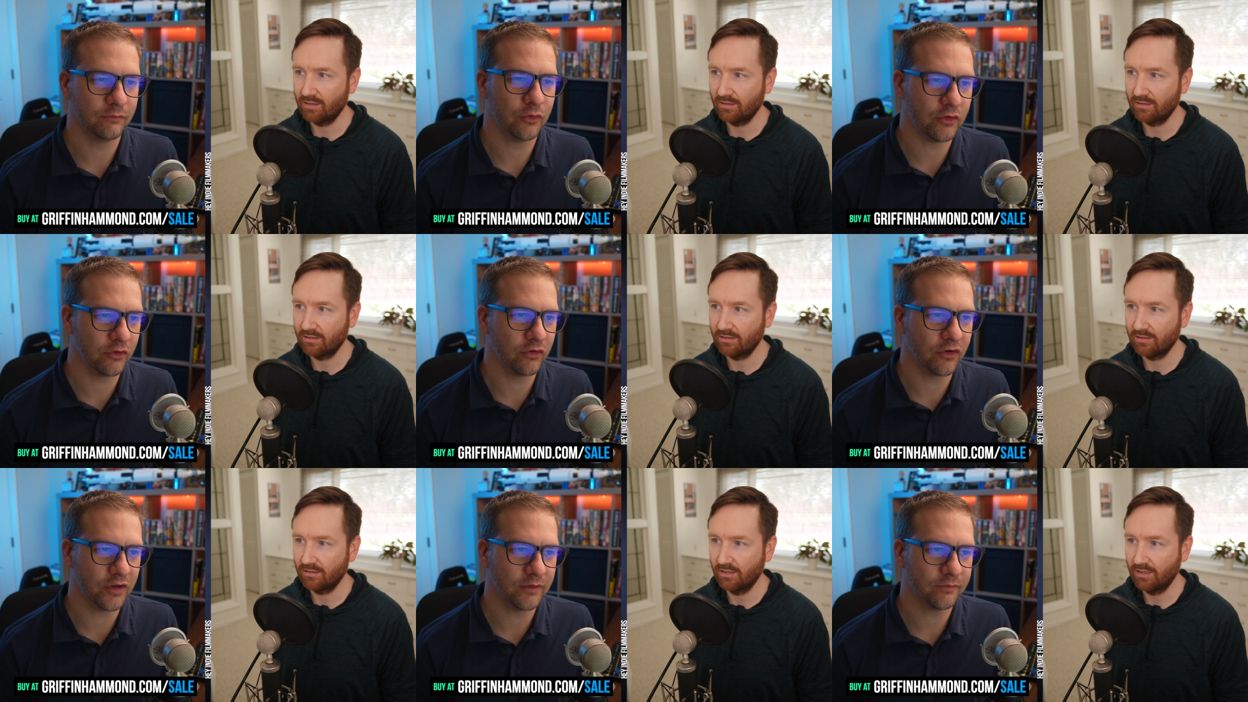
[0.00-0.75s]
Speaker 1: Wouldn't you
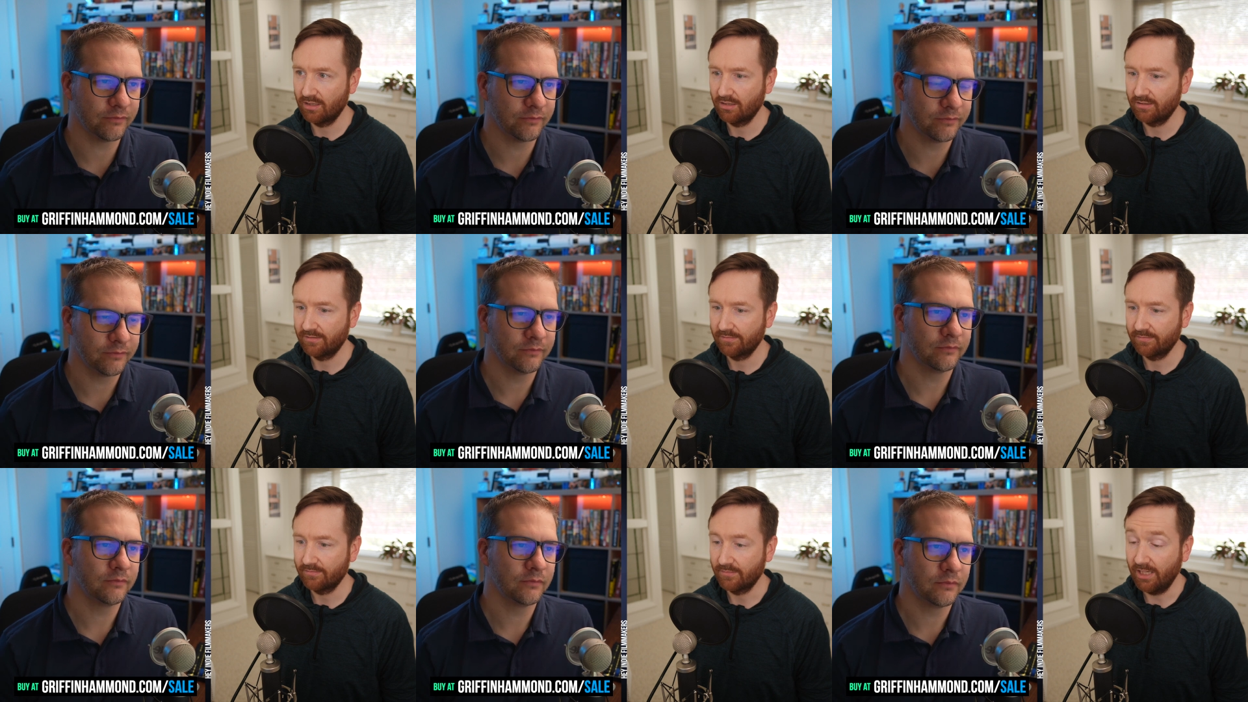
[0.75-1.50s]
agree?
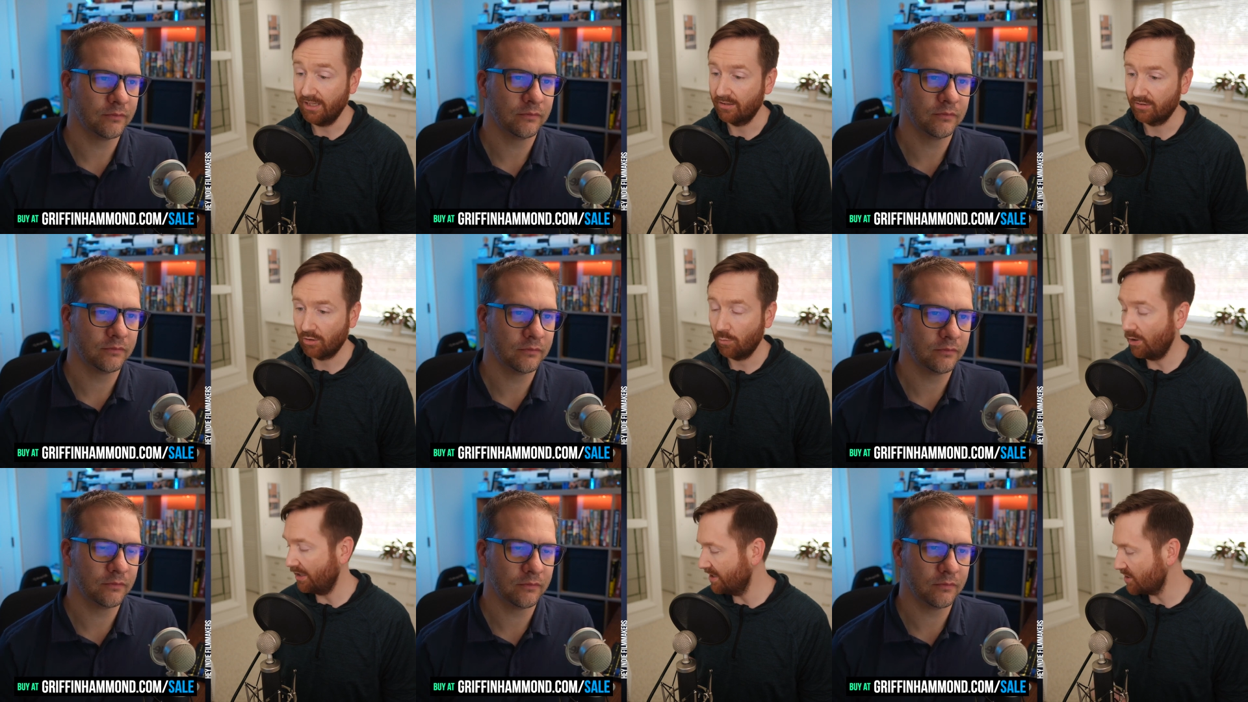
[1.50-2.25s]
Speaker 2: Yeah.
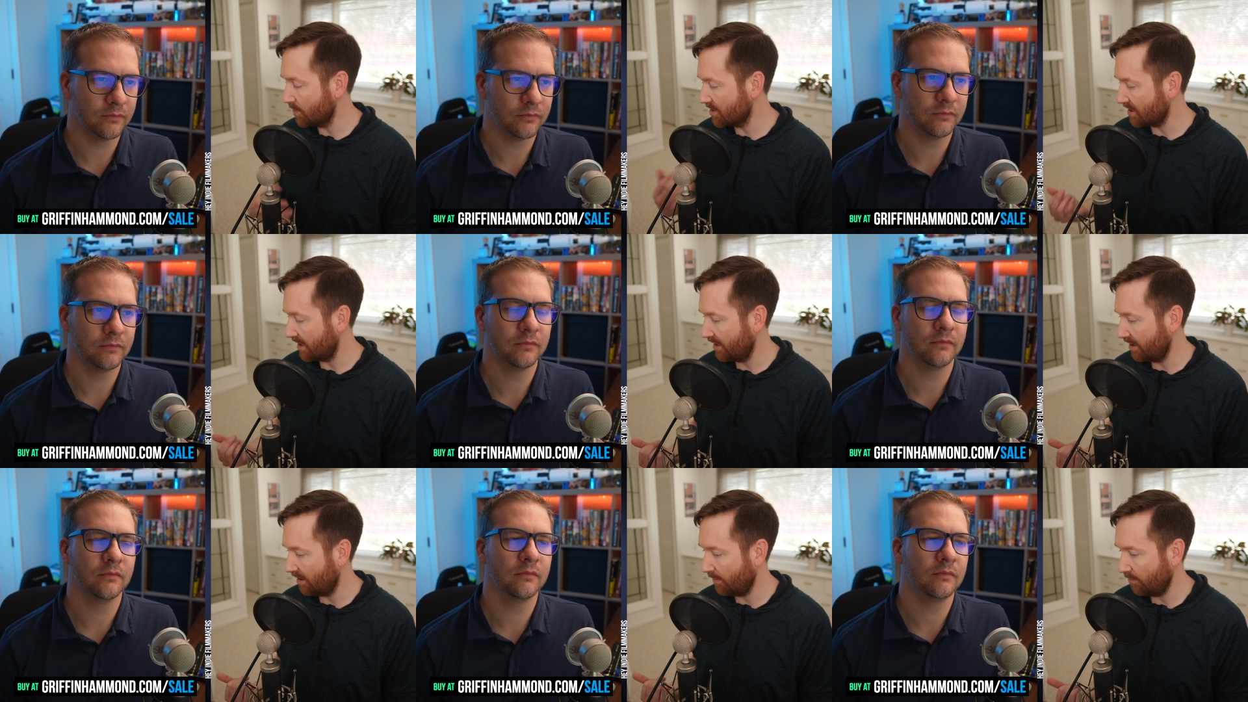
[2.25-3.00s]
Well, and this was
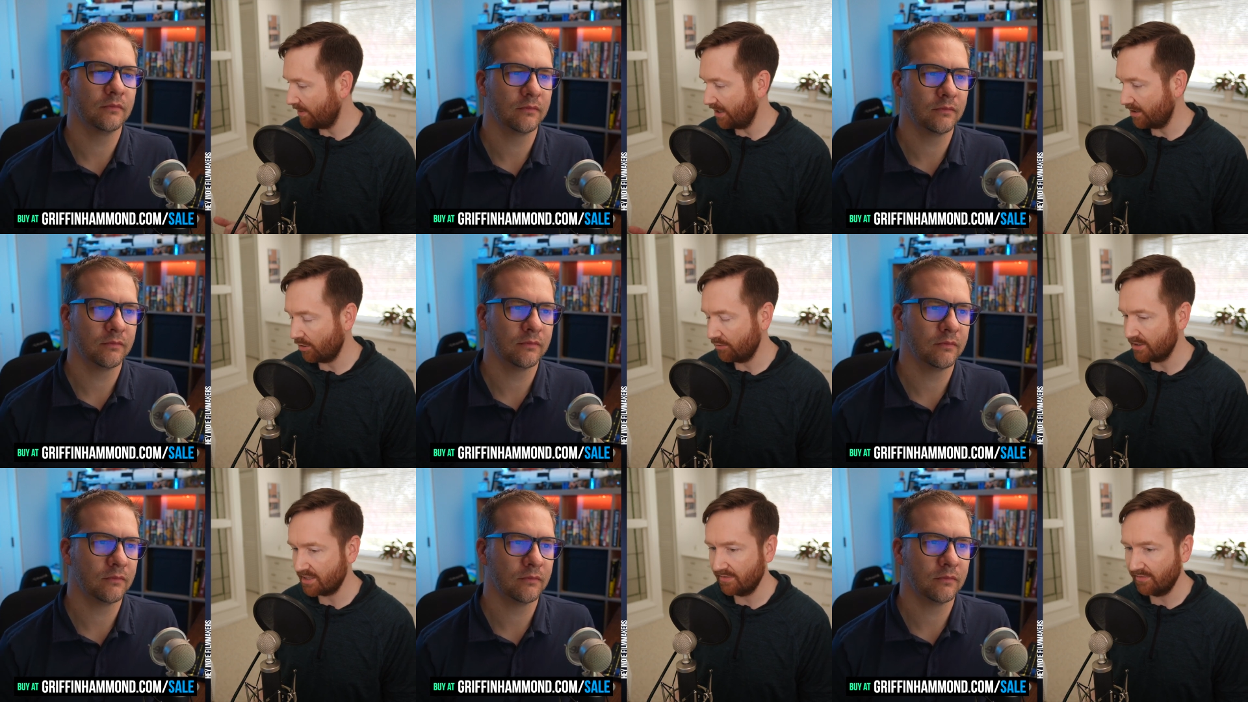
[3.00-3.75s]
like, I mean, we didn't own
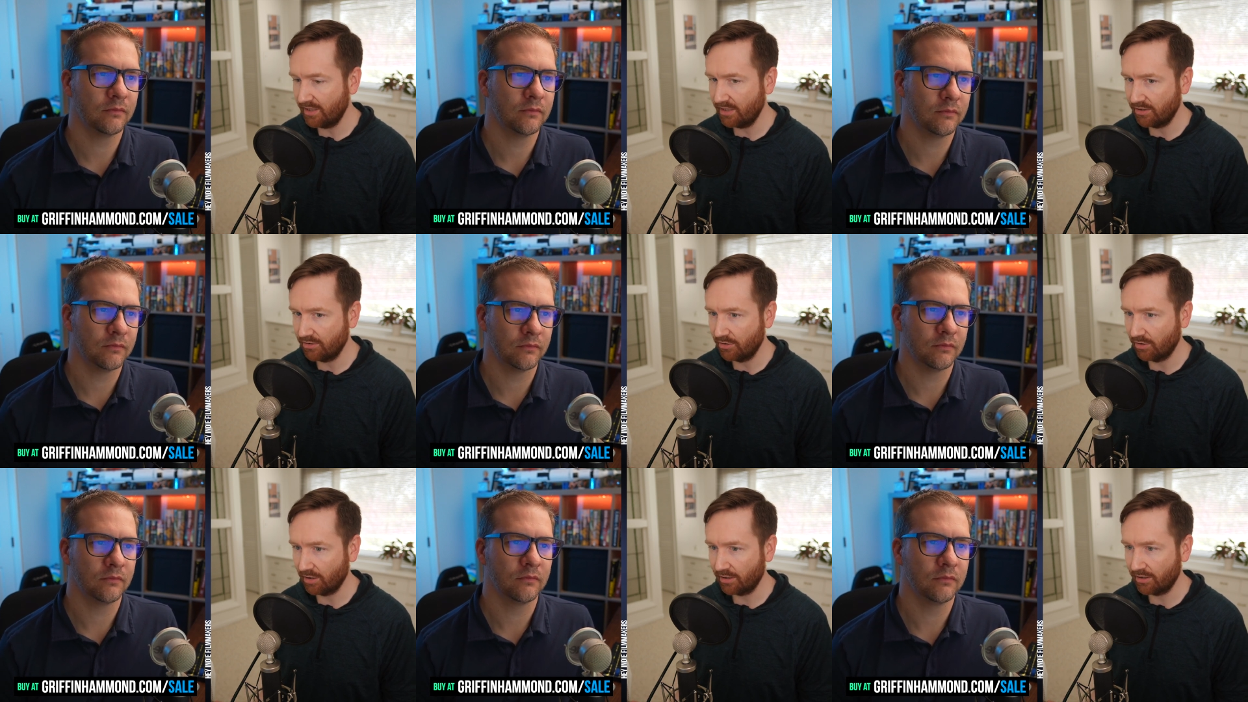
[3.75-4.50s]
a TV in New
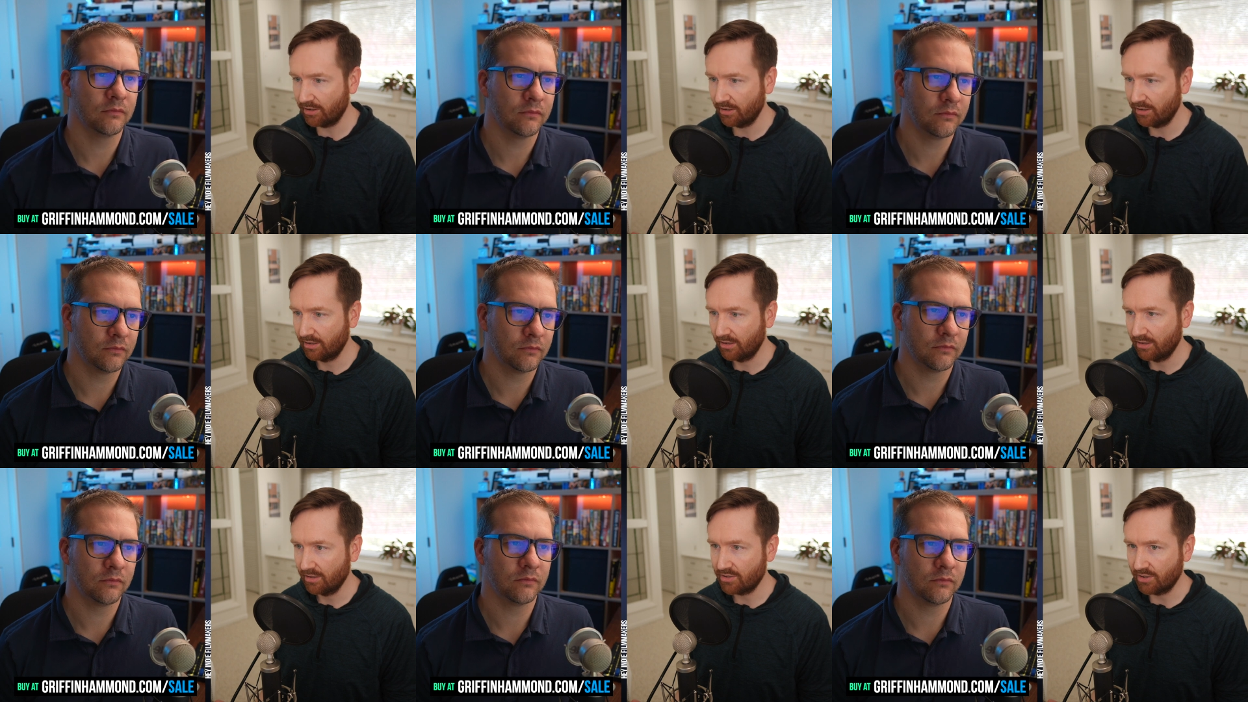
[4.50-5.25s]
York.
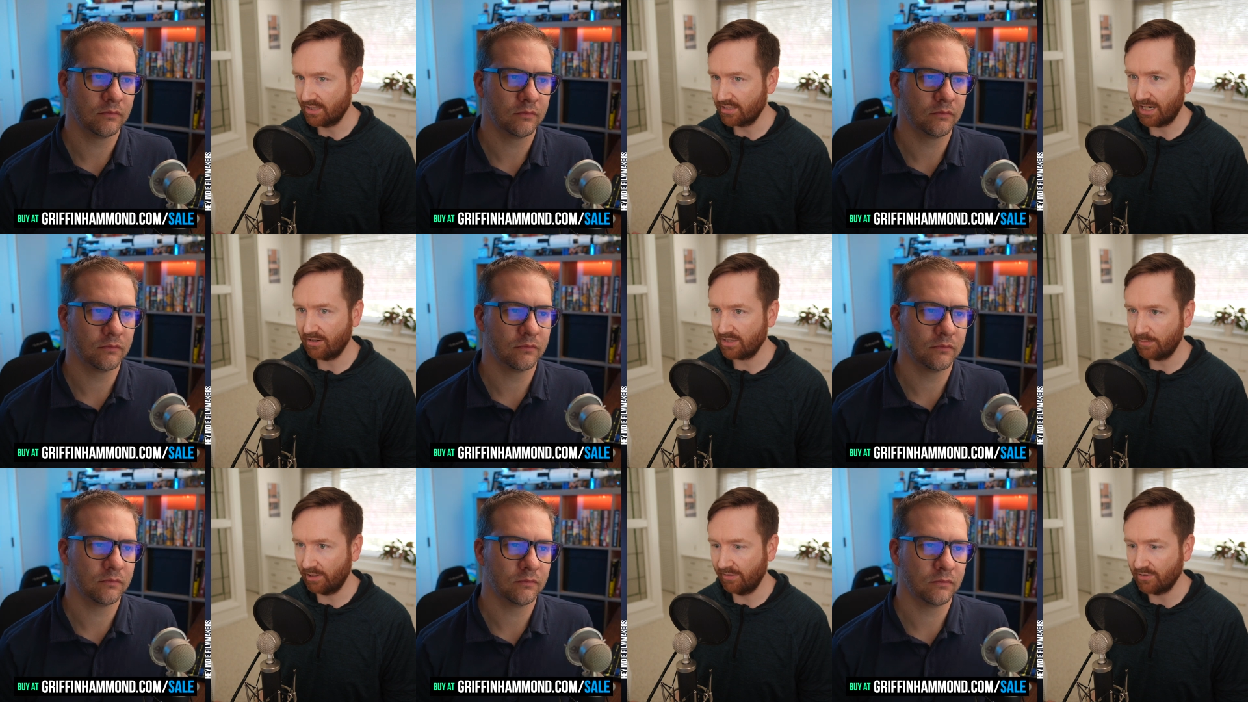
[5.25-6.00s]
So the entire
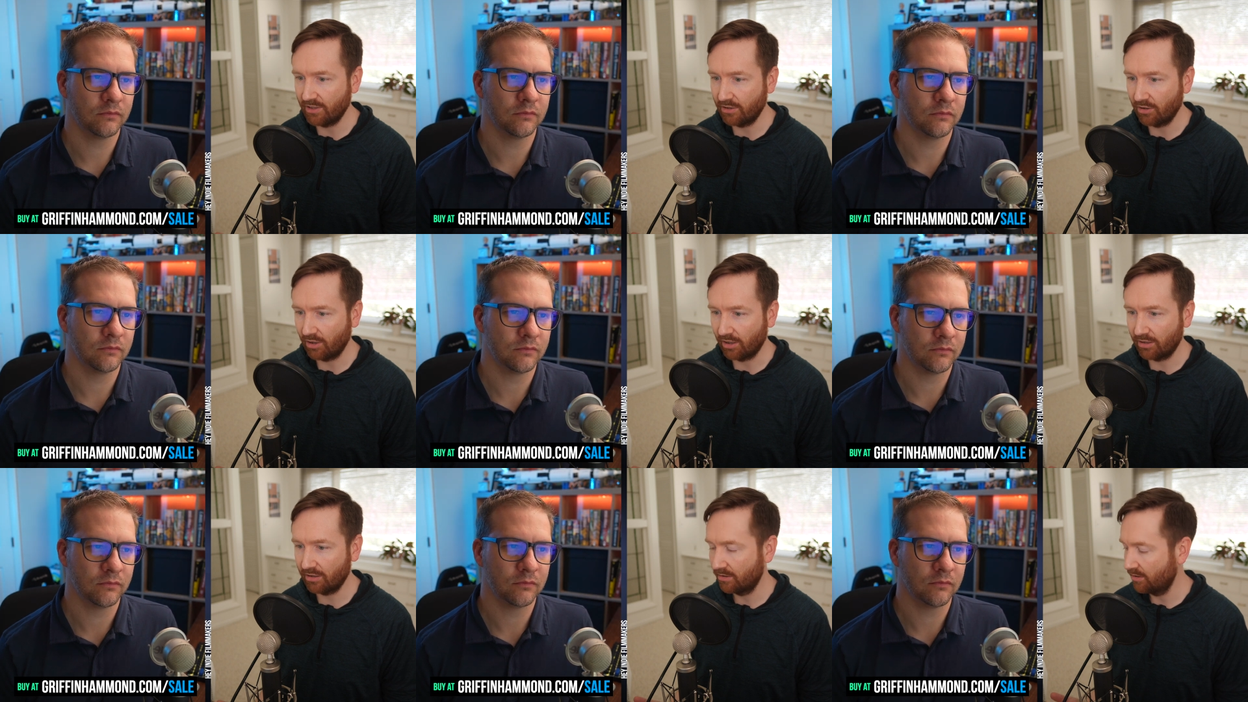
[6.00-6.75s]
time we lived in New
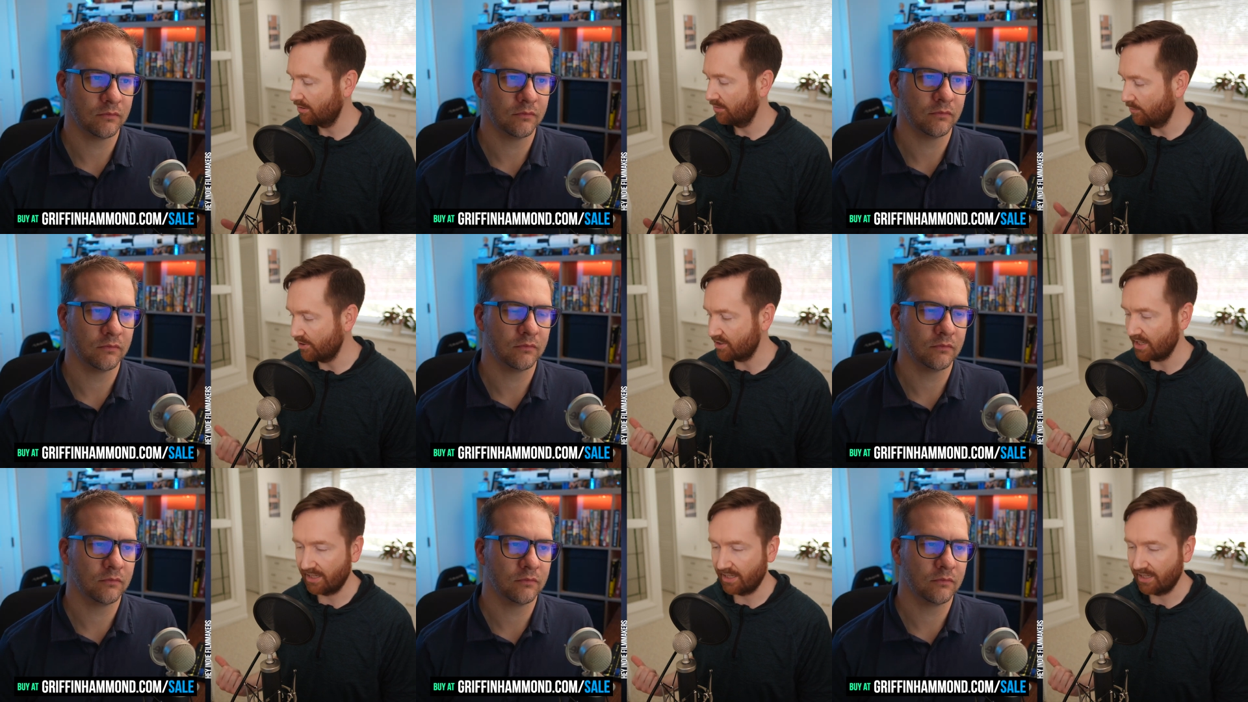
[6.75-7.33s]
York, we just